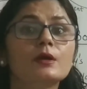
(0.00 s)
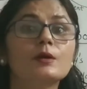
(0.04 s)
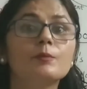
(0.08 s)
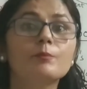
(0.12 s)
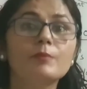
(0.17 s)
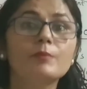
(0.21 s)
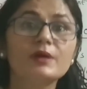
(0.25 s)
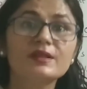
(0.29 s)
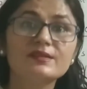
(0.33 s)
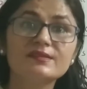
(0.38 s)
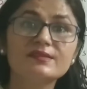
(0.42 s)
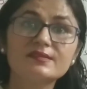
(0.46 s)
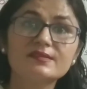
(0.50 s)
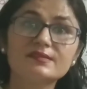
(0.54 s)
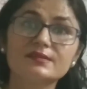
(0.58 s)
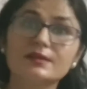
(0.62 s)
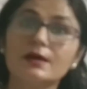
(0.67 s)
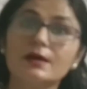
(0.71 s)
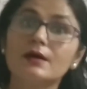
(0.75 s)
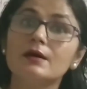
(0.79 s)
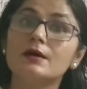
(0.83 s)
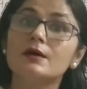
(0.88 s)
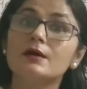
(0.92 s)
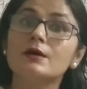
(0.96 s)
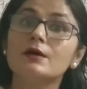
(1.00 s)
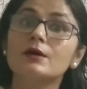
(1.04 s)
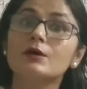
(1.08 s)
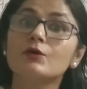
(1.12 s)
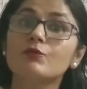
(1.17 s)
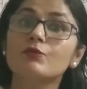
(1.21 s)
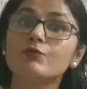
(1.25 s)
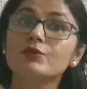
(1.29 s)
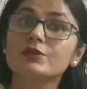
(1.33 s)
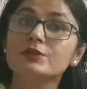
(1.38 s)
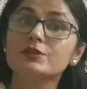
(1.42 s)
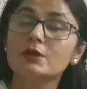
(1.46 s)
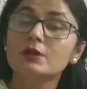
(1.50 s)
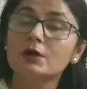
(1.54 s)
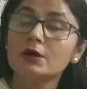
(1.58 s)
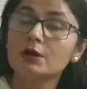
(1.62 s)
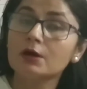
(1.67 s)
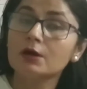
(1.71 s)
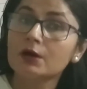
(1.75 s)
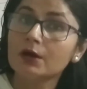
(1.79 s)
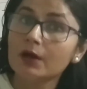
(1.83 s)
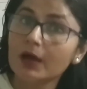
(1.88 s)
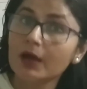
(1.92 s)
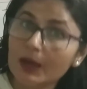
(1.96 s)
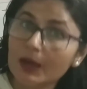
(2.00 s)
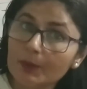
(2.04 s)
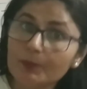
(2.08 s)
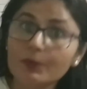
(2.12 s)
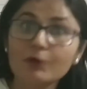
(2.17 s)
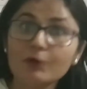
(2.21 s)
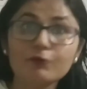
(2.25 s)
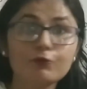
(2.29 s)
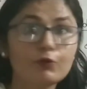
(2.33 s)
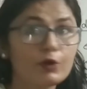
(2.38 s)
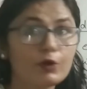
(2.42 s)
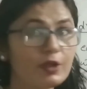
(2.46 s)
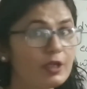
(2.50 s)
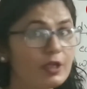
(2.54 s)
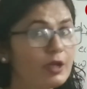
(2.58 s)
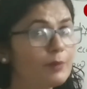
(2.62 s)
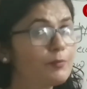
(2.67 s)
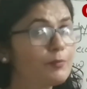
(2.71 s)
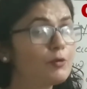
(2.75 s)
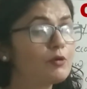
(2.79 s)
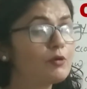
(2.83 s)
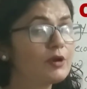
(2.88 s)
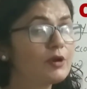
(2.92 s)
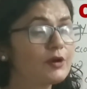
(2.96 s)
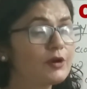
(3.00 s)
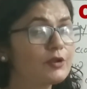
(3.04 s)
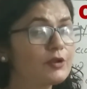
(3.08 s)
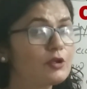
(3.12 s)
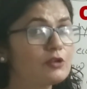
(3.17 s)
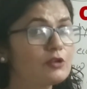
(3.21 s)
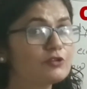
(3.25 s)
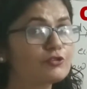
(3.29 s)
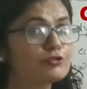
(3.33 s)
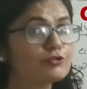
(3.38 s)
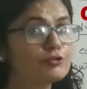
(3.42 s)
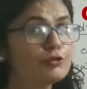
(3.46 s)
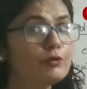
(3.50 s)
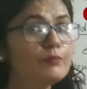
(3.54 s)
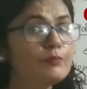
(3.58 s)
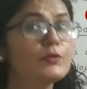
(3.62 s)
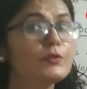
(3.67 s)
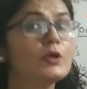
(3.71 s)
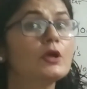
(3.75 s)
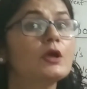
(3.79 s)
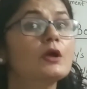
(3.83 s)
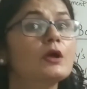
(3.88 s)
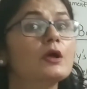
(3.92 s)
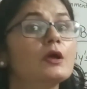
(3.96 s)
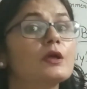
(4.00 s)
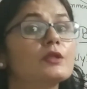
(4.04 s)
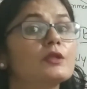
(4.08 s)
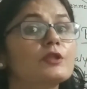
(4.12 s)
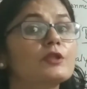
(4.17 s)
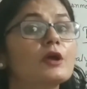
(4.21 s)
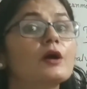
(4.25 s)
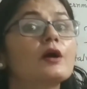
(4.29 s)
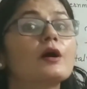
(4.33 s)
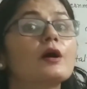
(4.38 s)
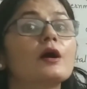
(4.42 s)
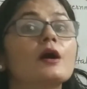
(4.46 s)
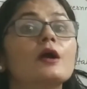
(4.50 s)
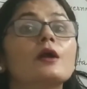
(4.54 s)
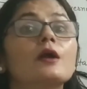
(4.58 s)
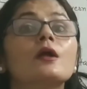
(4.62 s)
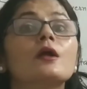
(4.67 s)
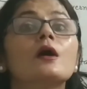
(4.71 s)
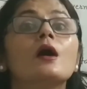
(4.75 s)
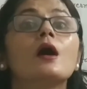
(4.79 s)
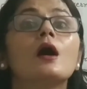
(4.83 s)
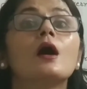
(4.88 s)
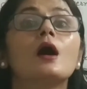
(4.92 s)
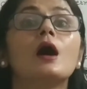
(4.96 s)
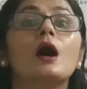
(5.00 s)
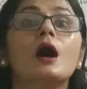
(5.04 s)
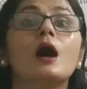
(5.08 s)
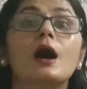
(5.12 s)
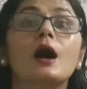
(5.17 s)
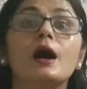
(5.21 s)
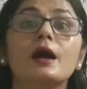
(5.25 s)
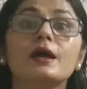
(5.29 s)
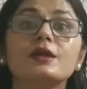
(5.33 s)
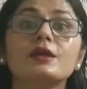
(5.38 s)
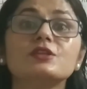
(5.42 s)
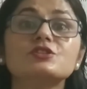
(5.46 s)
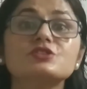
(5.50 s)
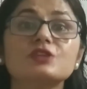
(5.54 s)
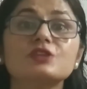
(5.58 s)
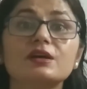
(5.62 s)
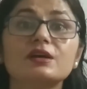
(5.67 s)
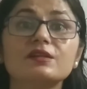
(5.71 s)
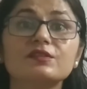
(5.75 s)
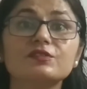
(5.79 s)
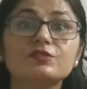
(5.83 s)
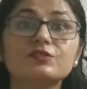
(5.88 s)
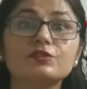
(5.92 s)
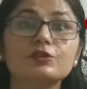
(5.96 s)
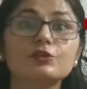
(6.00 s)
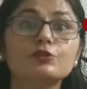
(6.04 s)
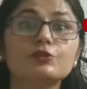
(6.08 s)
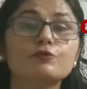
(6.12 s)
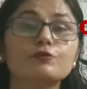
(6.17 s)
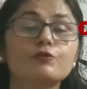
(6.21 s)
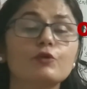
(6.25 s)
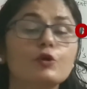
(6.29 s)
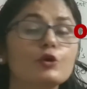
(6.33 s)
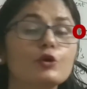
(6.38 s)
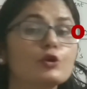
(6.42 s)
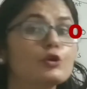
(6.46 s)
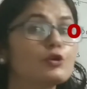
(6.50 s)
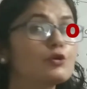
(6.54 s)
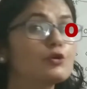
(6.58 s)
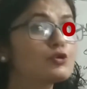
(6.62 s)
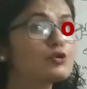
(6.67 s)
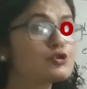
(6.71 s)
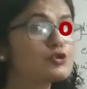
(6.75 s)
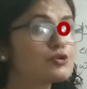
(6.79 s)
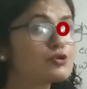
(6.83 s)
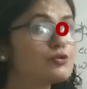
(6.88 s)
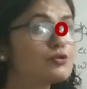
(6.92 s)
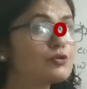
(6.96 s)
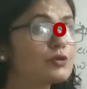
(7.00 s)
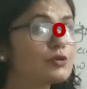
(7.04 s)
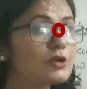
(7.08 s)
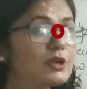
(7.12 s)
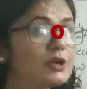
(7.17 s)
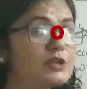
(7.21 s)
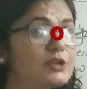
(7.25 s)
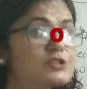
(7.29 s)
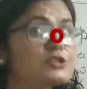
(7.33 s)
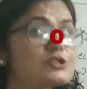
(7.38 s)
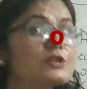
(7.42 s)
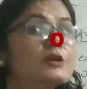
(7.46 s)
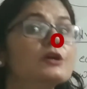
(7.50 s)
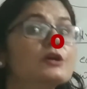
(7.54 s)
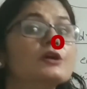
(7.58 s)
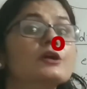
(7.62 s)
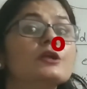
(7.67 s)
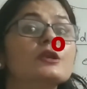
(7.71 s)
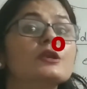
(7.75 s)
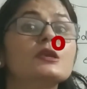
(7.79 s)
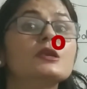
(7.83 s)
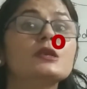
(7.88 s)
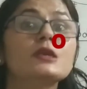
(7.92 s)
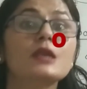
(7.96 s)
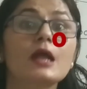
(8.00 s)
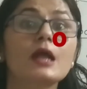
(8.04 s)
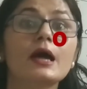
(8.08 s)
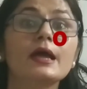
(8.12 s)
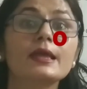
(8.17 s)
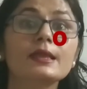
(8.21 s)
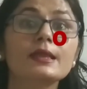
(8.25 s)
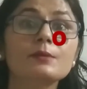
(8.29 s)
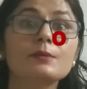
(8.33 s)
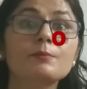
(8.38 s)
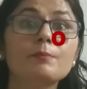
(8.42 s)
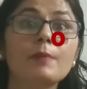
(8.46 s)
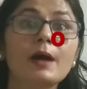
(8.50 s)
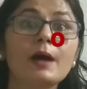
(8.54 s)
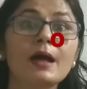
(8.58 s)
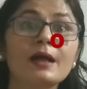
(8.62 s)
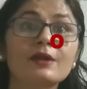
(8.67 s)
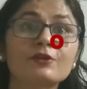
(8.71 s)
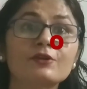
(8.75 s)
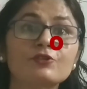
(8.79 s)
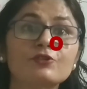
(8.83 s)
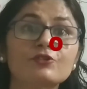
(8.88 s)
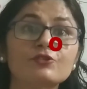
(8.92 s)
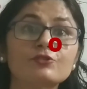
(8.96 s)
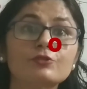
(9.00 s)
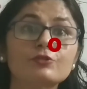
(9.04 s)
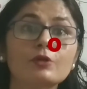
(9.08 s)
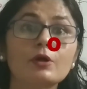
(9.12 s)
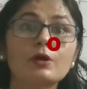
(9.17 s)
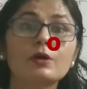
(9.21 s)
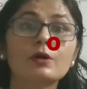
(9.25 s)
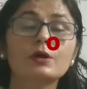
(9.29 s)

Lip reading: means with help of vocabulary also, there are high chances for you to get 9 bands.